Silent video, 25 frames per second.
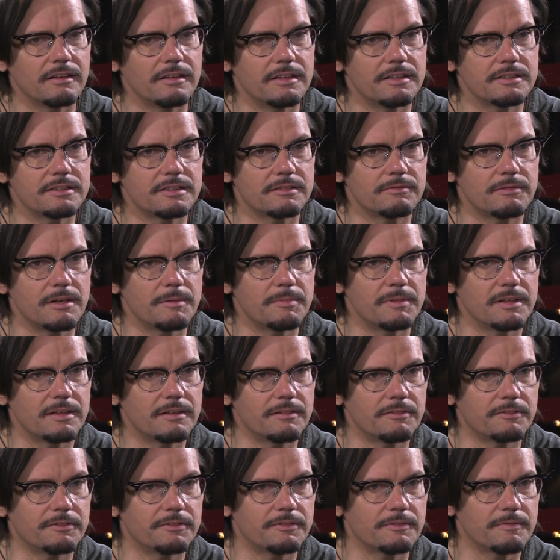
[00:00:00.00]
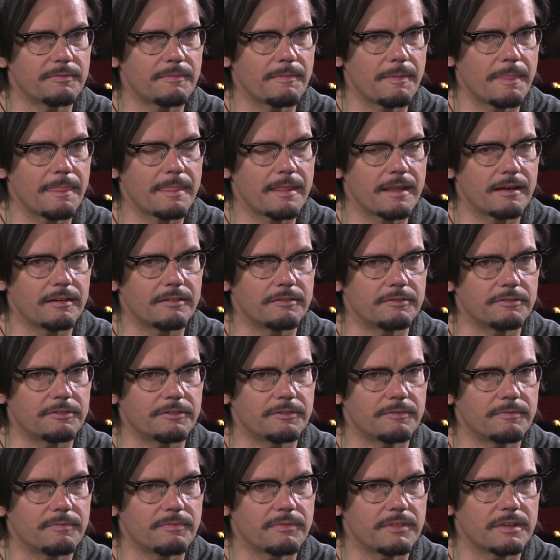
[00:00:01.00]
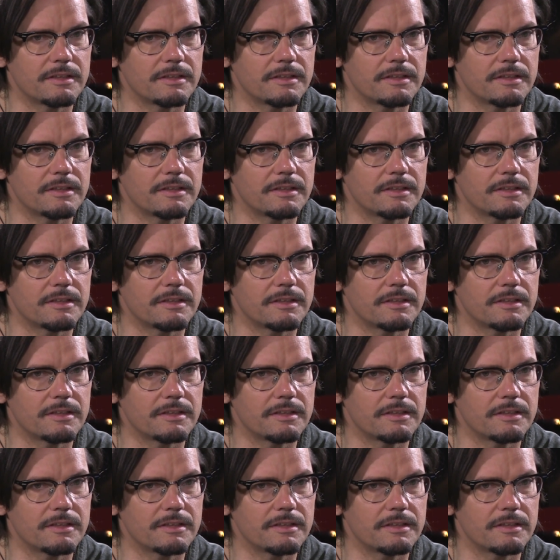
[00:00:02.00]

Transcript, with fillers: is the ribbon of, of